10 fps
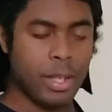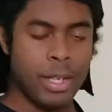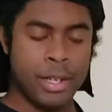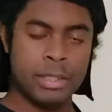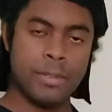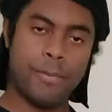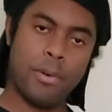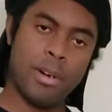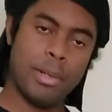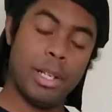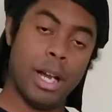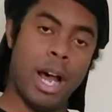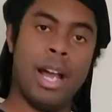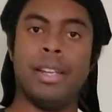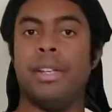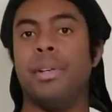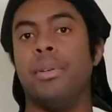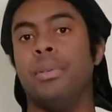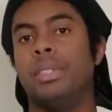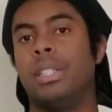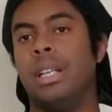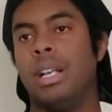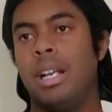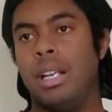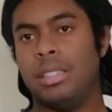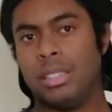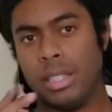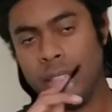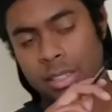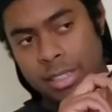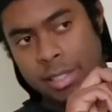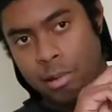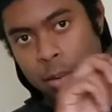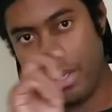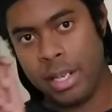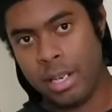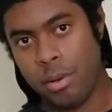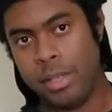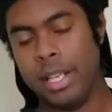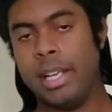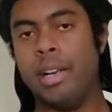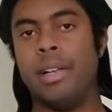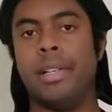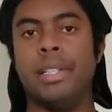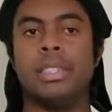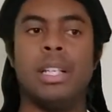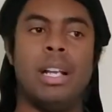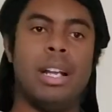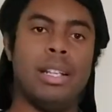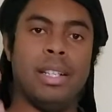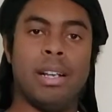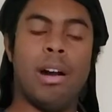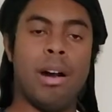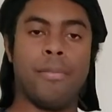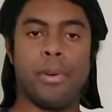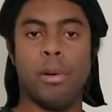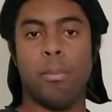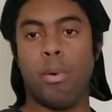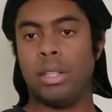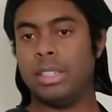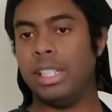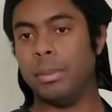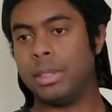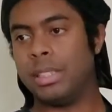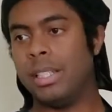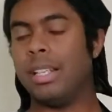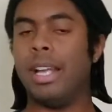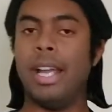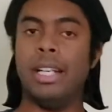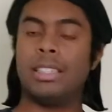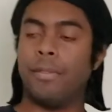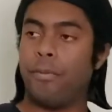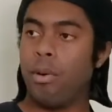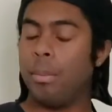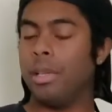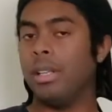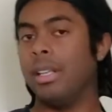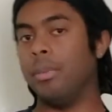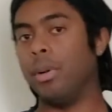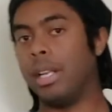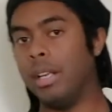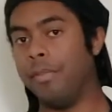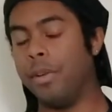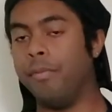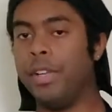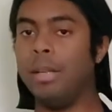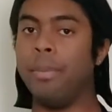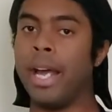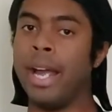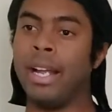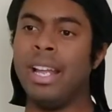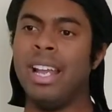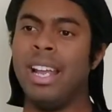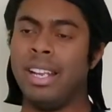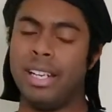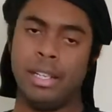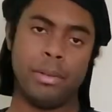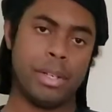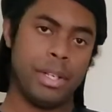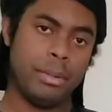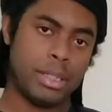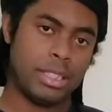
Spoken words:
here's a formula I use to zero in on the areas that offer more tips. And it's a formula that will give you feedback, and then you can use it